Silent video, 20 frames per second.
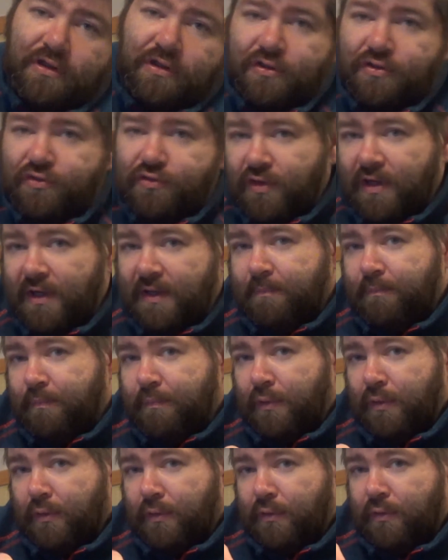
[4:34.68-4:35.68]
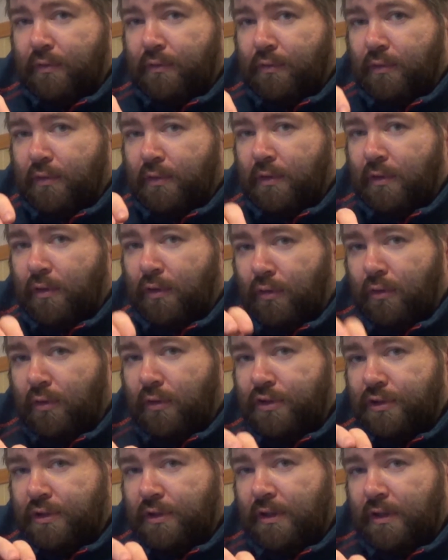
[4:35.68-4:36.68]
tripod or
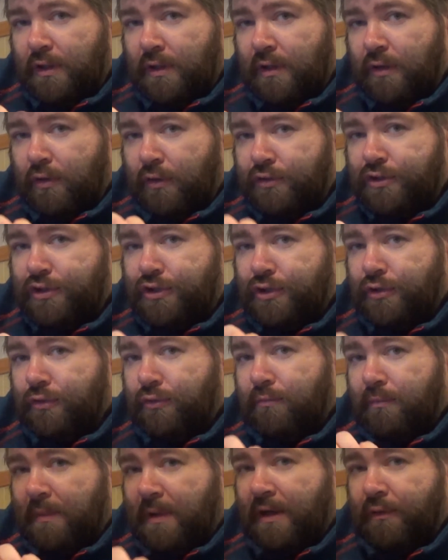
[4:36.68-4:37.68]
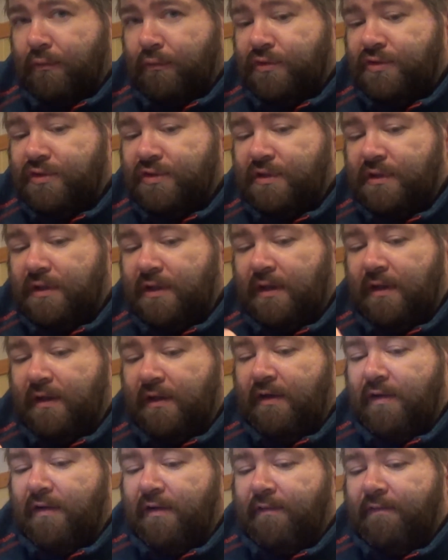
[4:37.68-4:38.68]
hot shoe mount
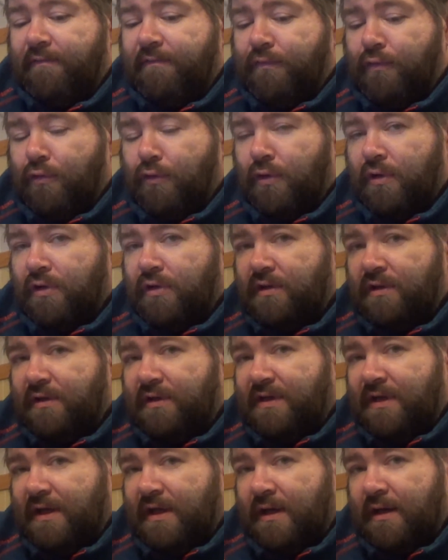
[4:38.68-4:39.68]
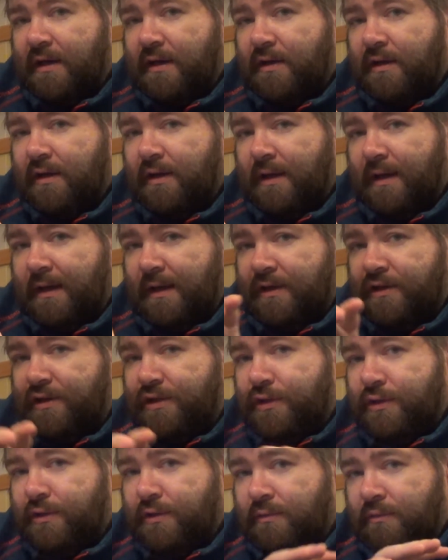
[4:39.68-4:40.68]
for their
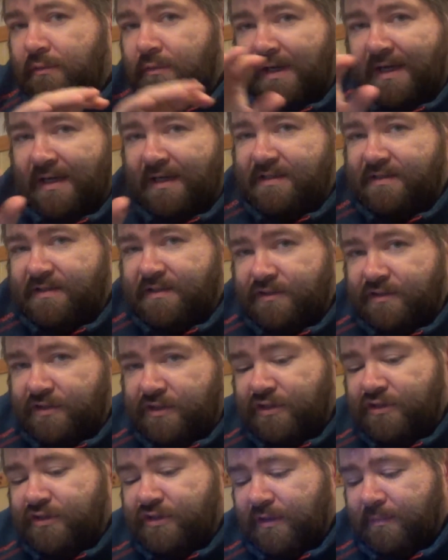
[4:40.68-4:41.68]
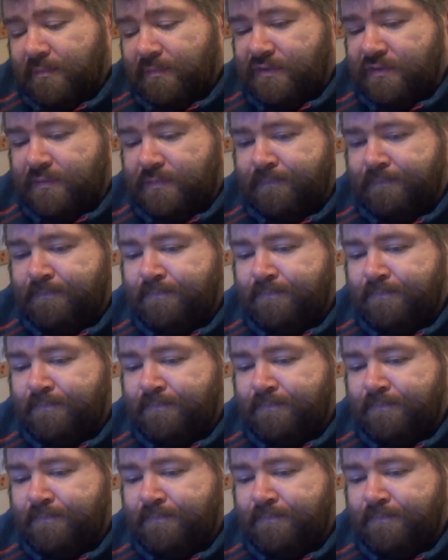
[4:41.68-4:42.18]
HX systems.